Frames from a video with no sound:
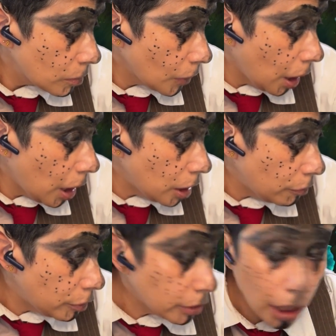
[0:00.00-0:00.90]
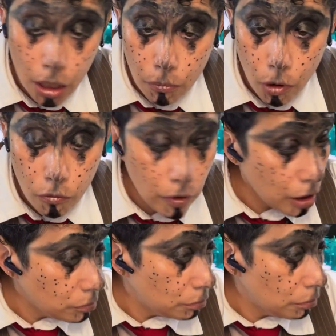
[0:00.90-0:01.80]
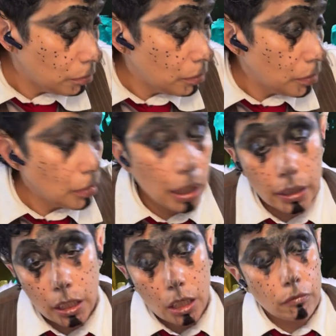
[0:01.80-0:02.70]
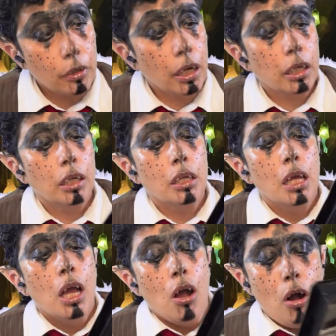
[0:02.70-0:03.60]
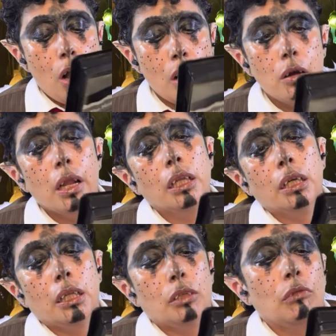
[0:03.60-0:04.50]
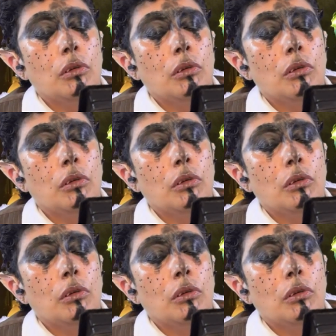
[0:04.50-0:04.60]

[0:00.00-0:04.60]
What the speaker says: And if you came over, I could give you that cut. Oh, now look at this one.